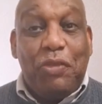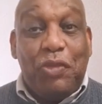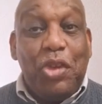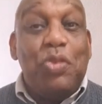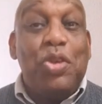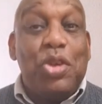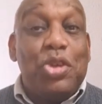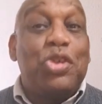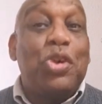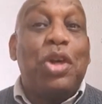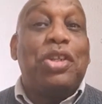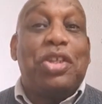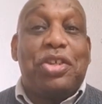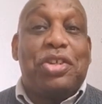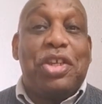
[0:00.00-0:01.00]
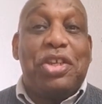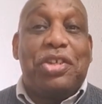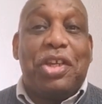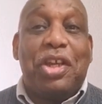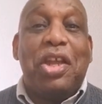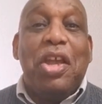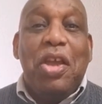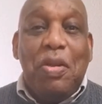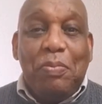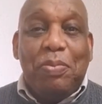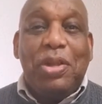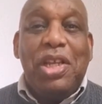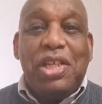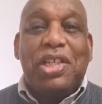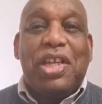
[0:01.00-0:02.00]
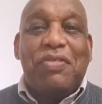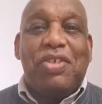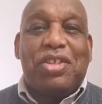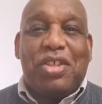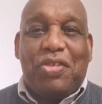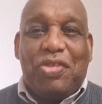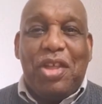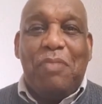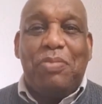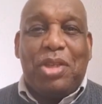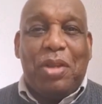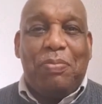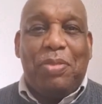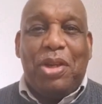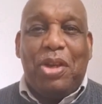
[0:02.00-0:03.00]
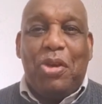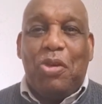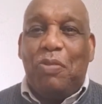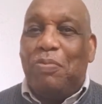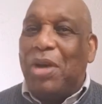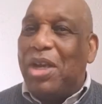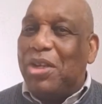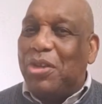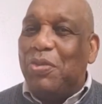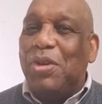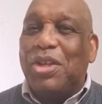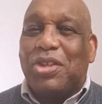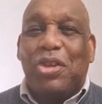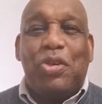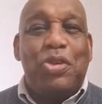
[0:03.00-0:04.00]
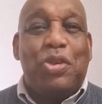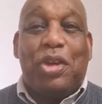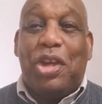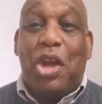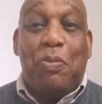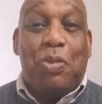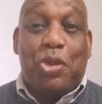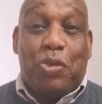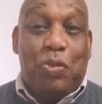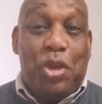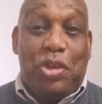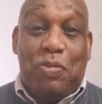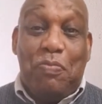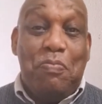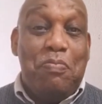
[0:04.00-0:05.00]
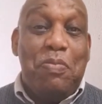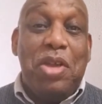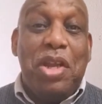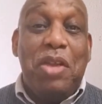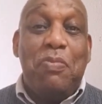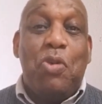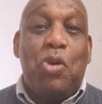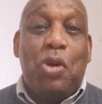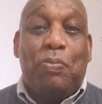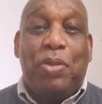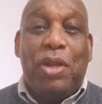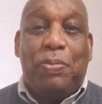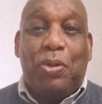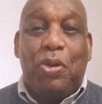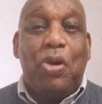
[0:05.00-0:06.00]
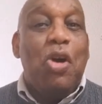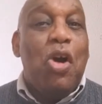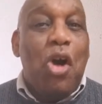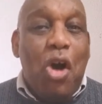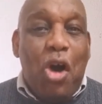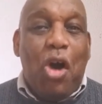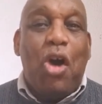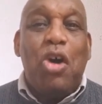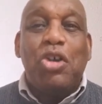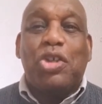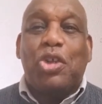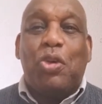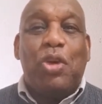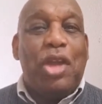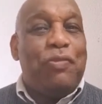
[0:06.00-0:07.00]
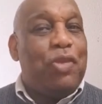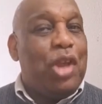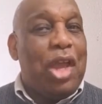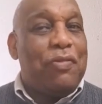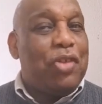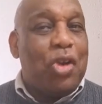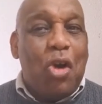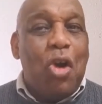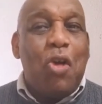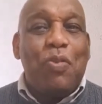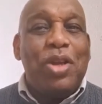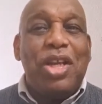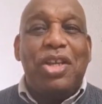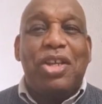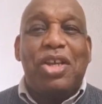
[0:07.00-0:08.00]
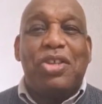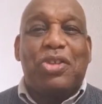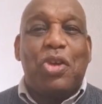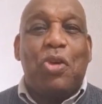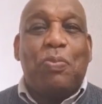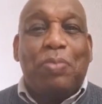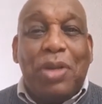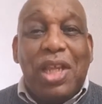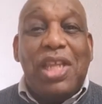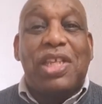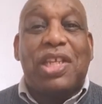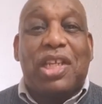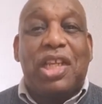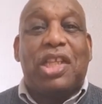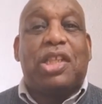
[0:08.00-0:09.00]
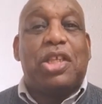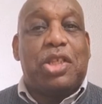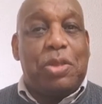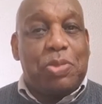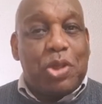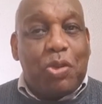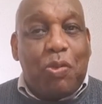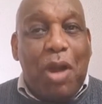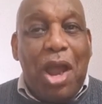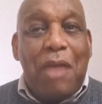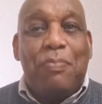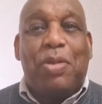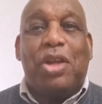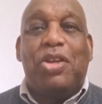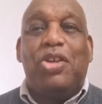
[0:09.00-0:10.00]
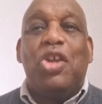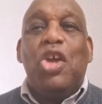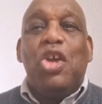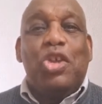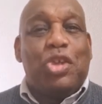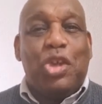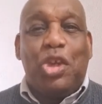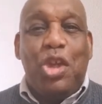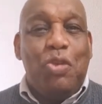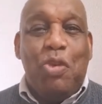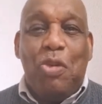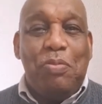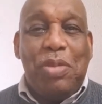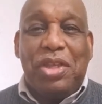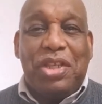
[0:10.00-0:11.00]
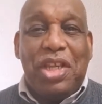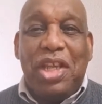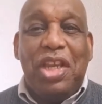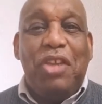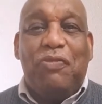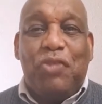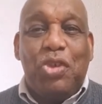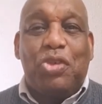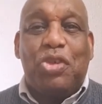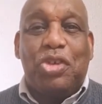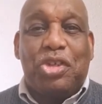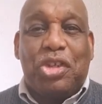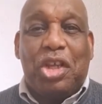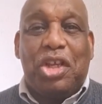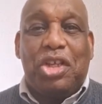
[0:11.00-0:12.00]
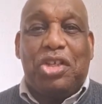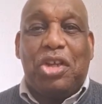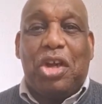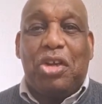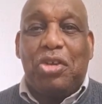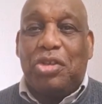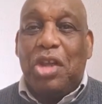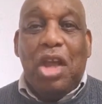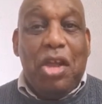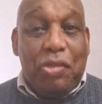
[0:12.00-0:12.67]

If you enjoyed this teaching, please give us a thumbs up below. By doing so, you can help us reach many more people. Also, if you haven't already done so, please click the subscribe button so you won't miss any future study starters.